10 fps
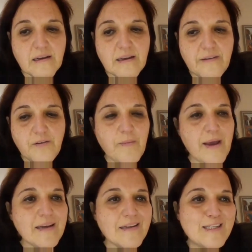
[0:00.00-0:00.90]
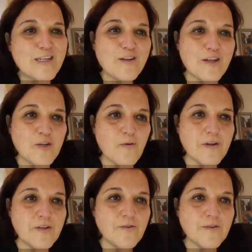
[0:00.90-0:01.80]
if you make a decision that you want
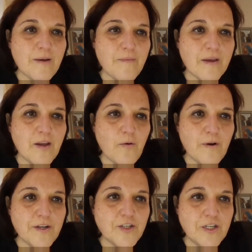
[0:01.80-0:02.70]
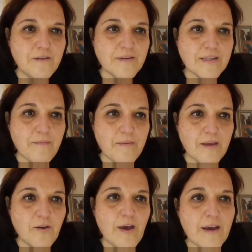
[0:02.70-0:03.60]
to do something and you want to achieve it
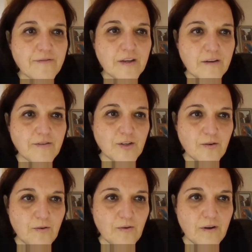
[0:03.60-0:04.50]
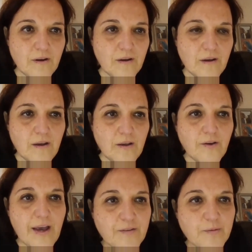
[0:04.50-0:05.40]
something, you have to give it your all. You have to